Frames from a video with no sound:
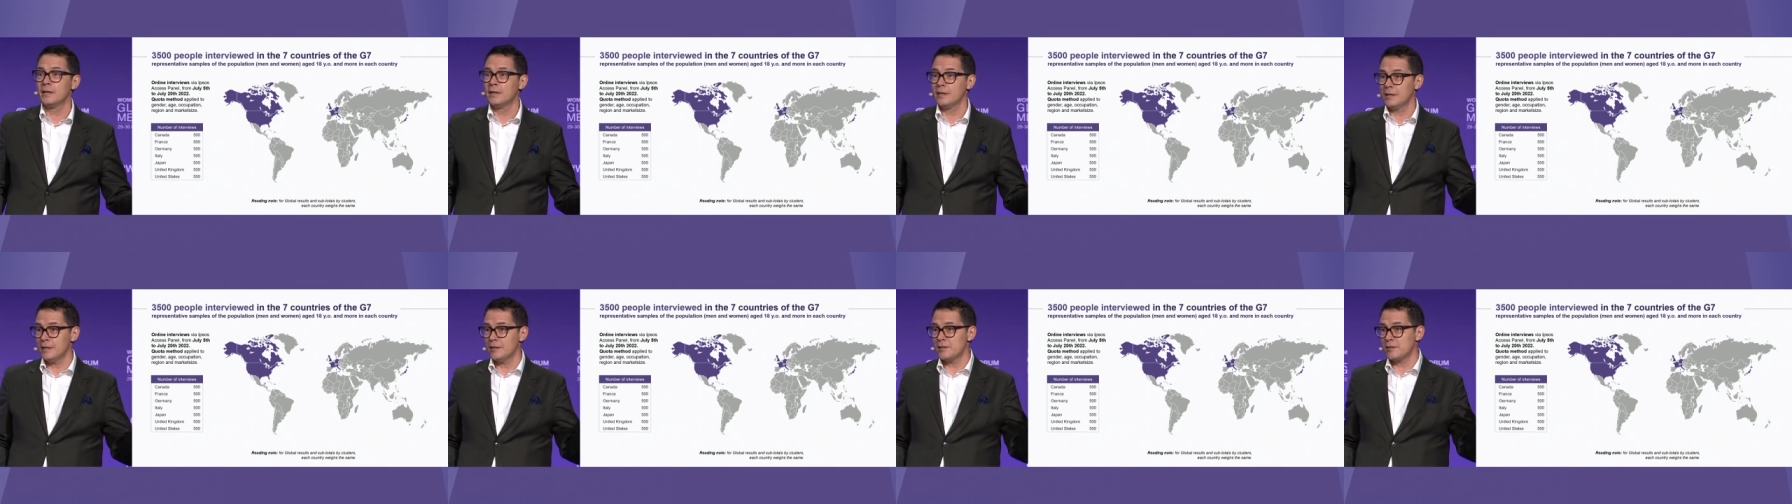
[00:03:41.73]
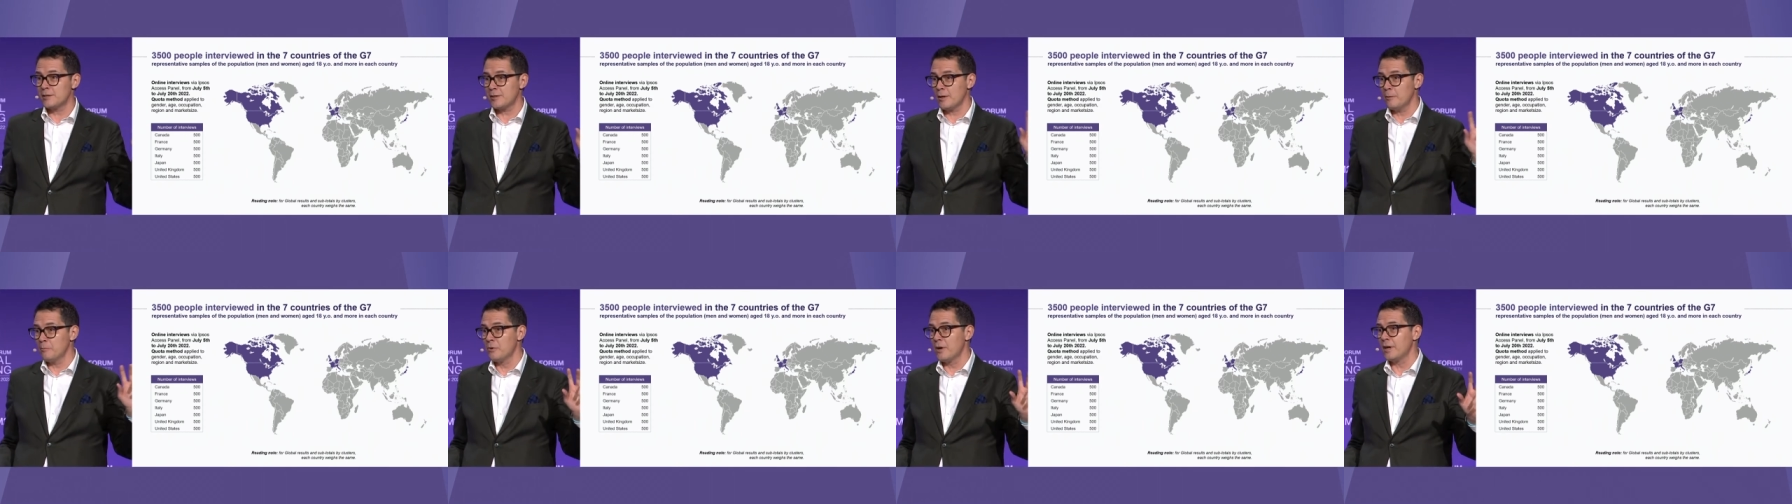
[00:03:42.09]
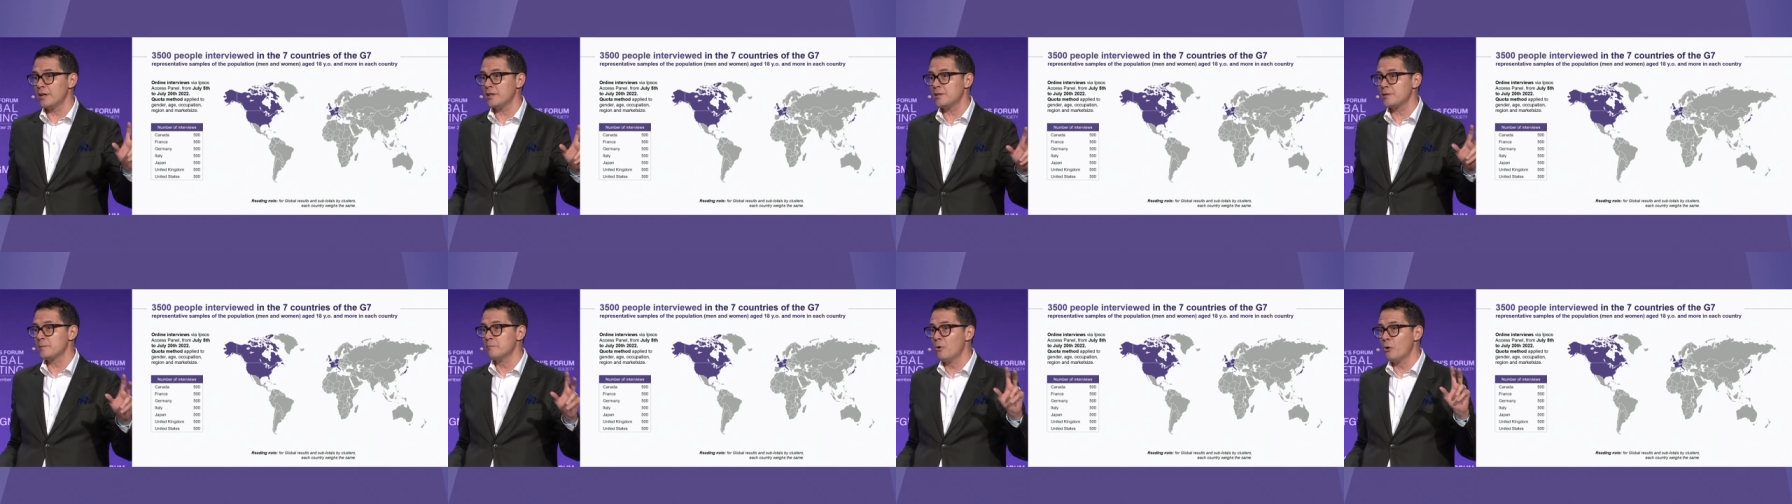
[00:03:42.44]
in some
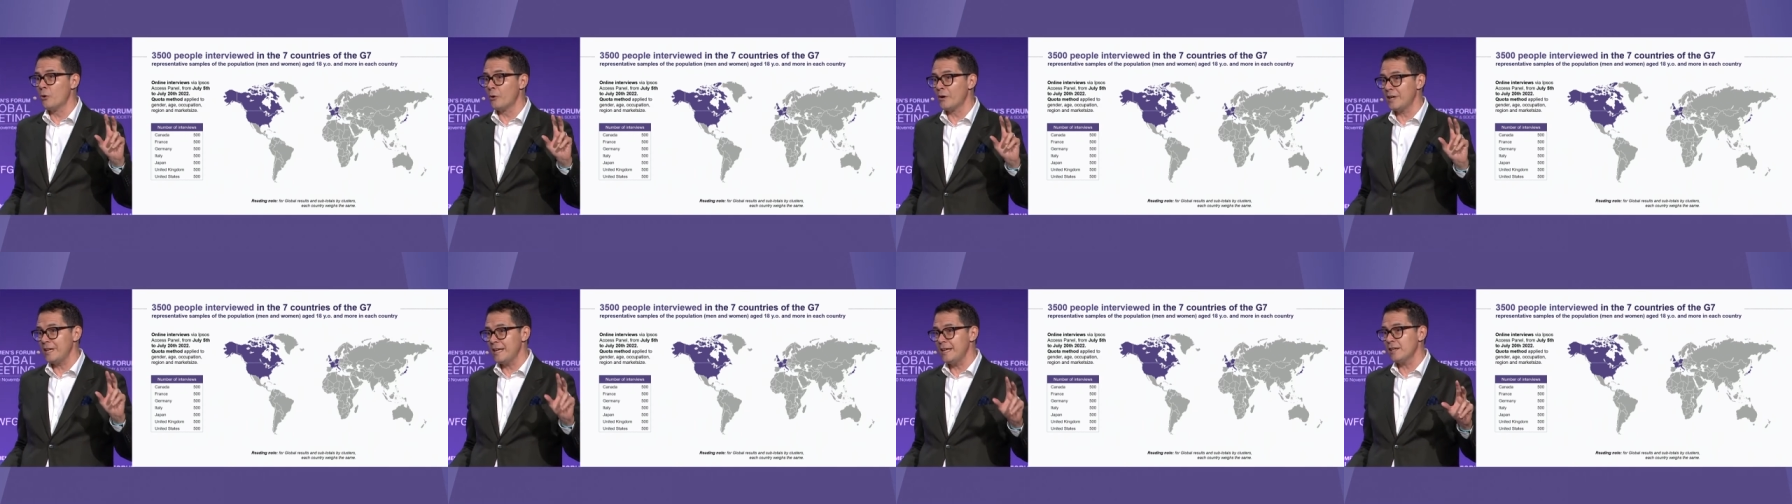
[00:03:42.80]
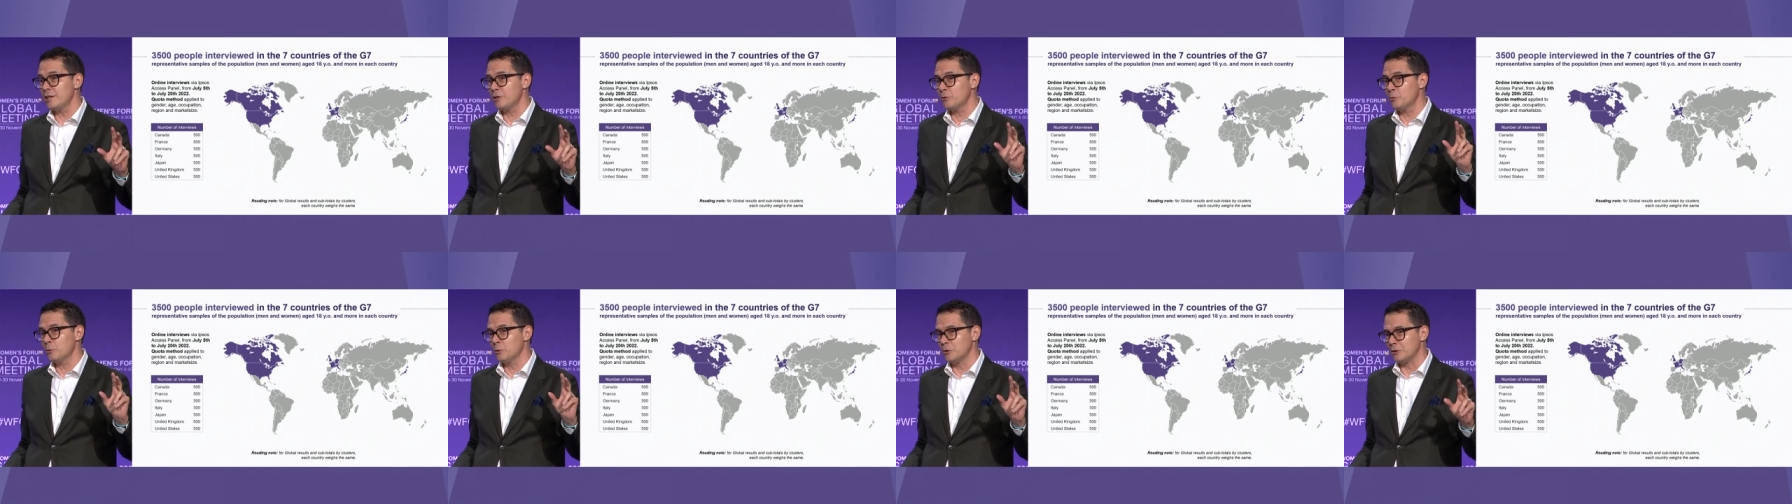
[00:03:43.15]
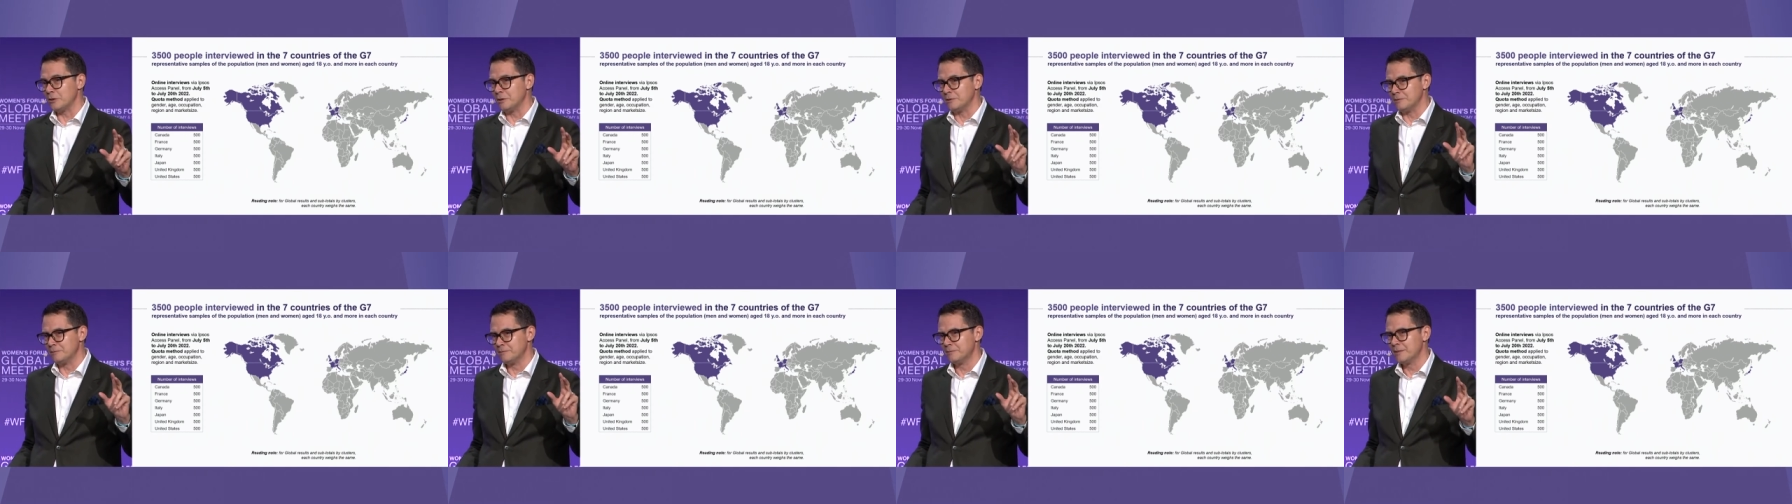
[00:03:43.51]
ways more equal